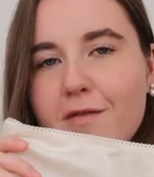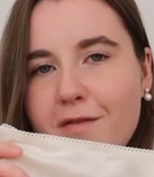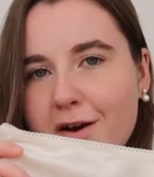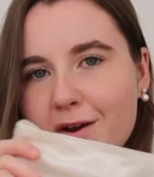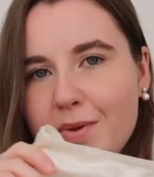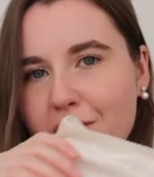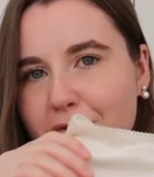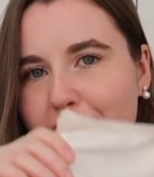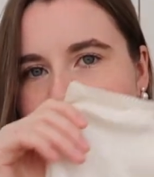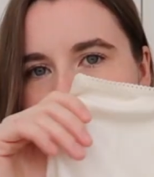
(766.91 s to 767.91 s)
Very
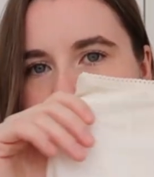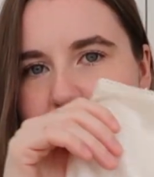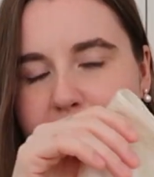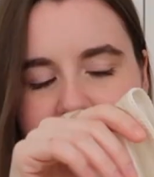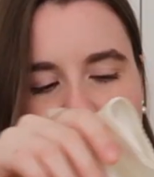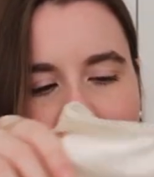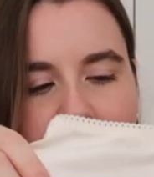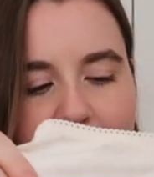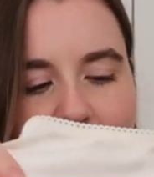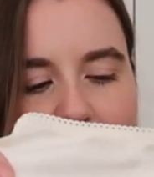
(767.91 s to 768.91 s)
beautiful. We'll
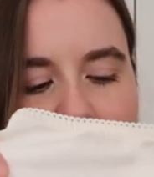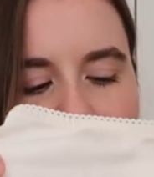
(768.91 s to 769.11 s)
see if I can